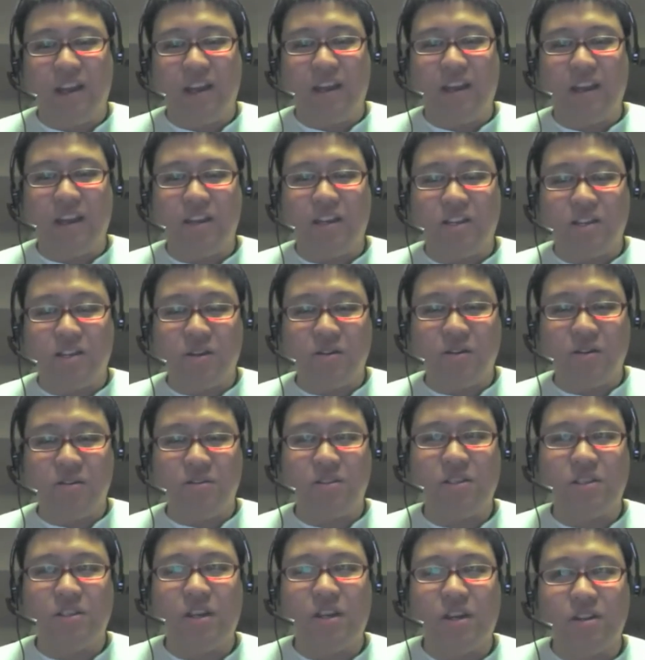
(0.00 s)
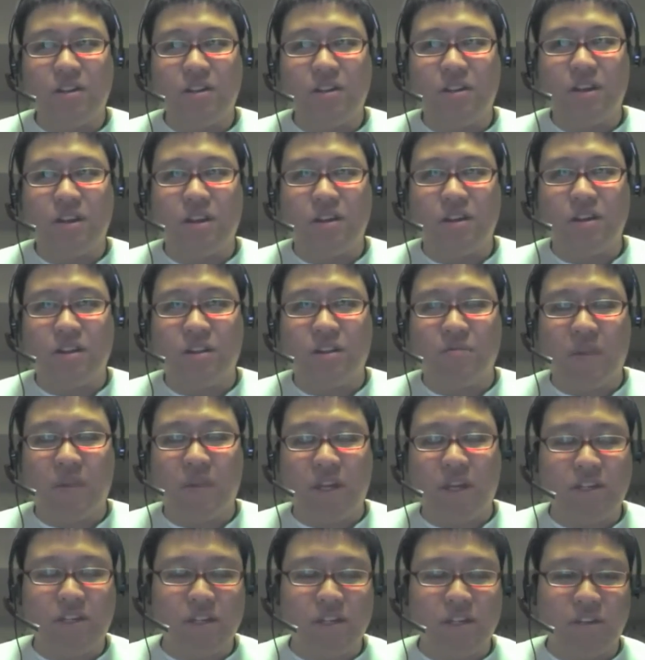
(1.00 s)
It turns out that the
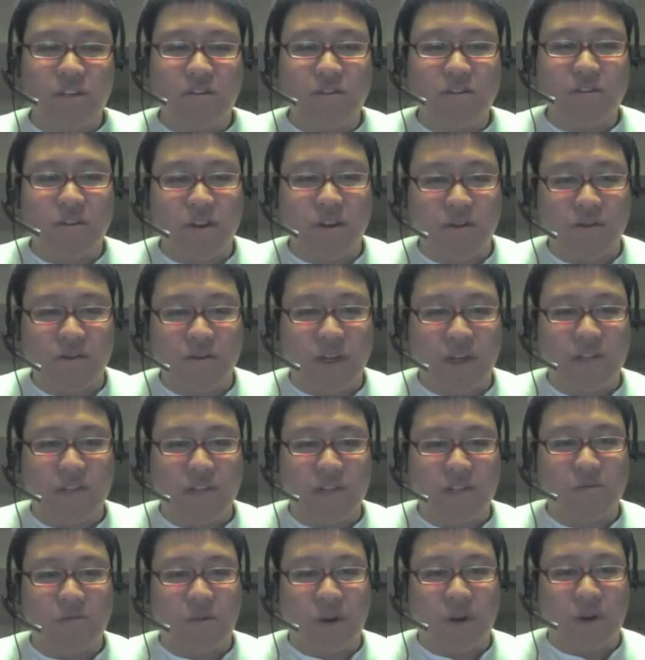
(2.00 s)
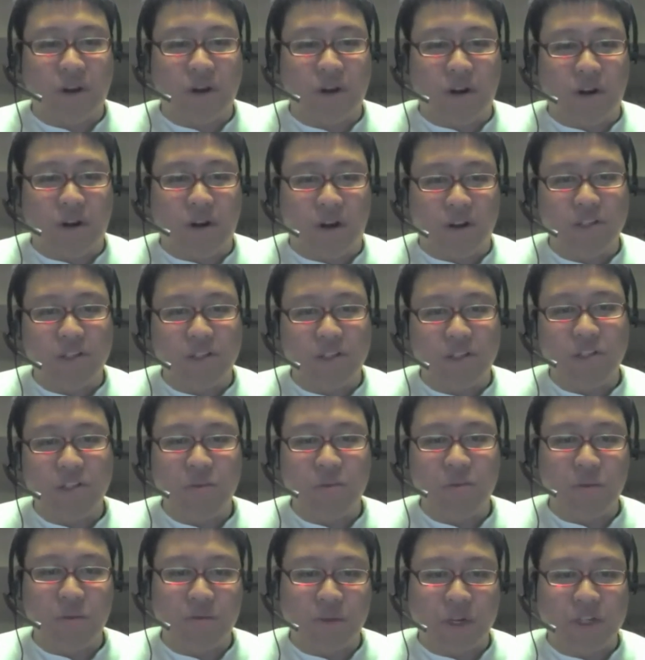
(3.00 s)
Meiji Jingu tournament is where all the
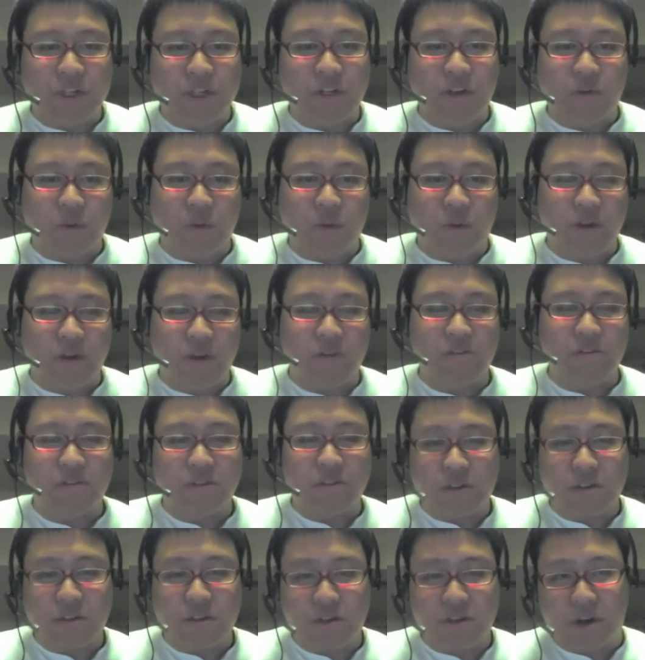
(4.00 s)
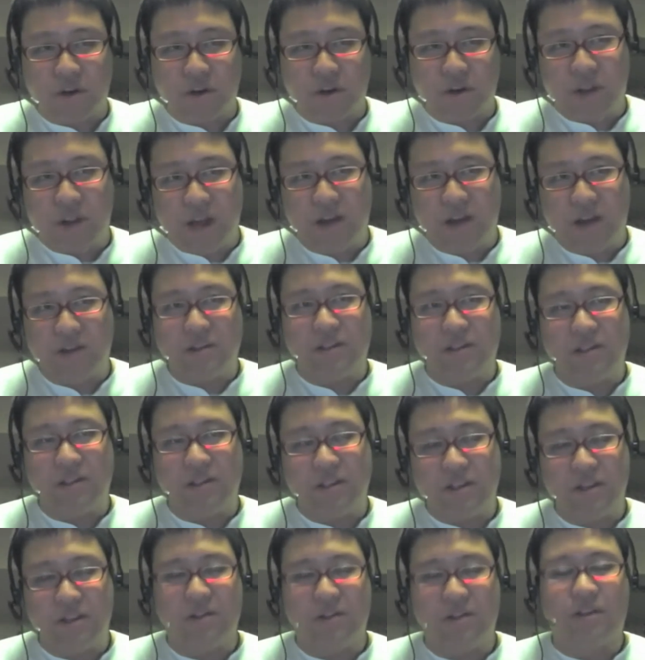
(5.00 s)
super regional winners go down to
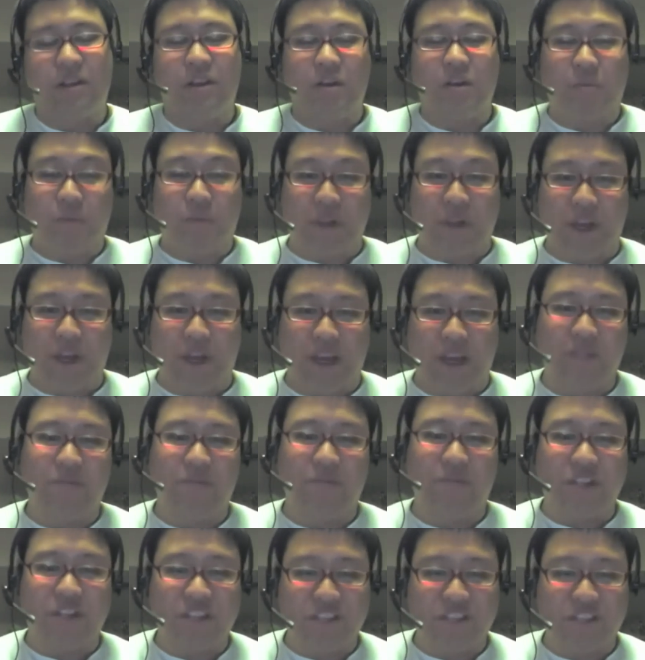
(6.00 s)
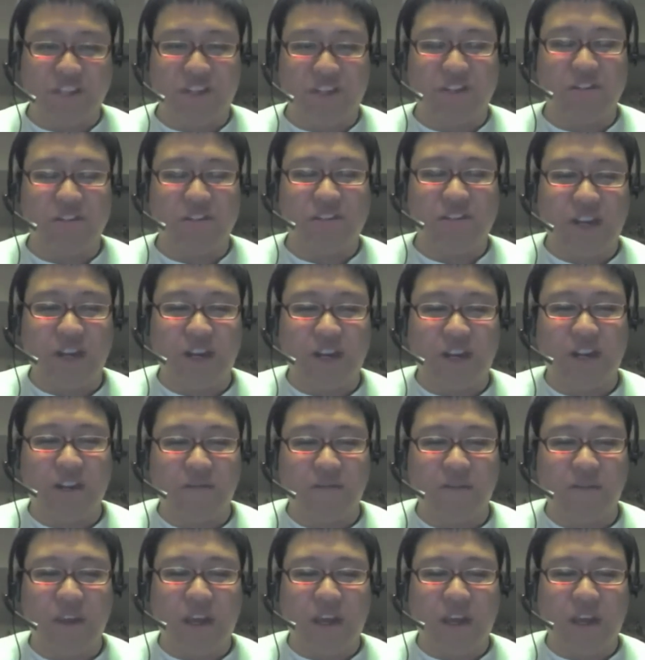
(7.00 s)
Tokyo, play at Meiji Jingu Stadium,